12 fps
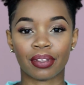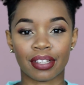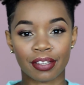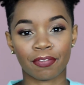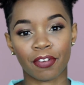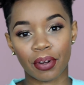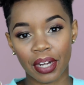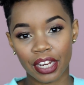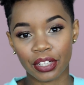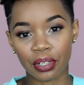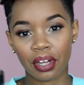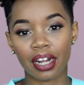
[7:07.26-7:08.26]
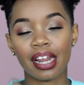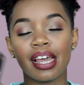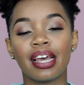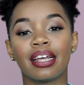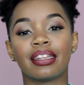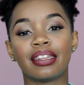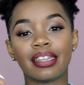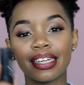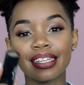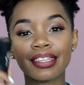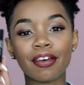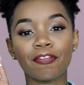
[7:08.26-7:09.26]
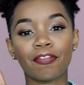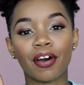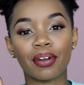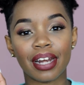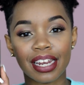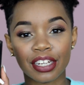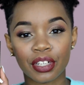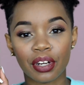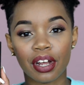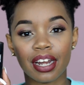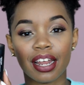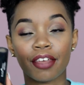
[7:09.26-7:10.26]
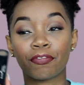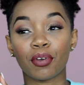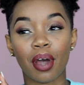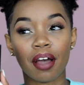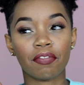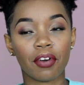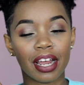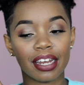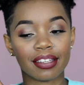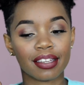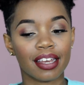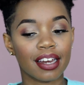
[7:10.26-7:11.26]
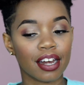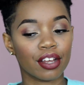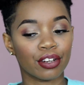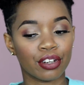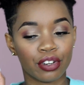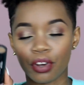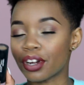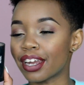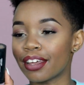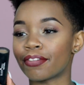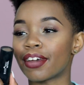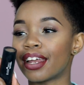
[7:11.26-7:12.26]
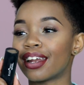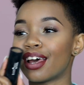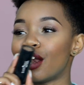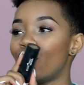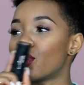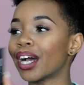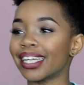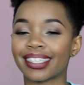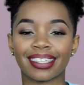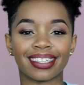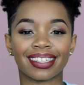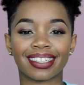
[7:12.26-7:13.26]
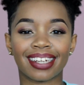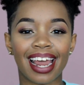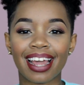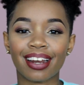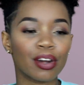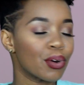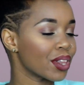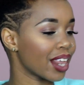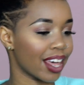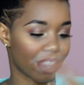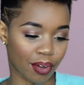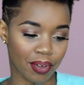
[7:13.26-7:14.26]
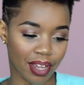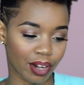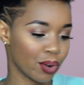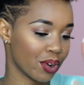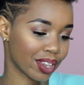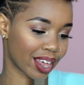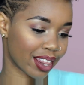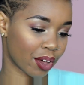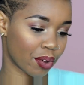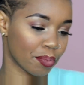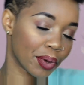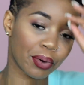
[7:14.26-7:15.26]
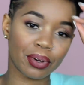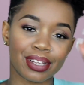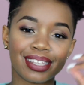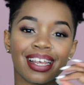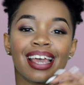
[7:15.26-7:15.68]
this foundation, if you have oily skin, don't even look at it. Like, look the other way, because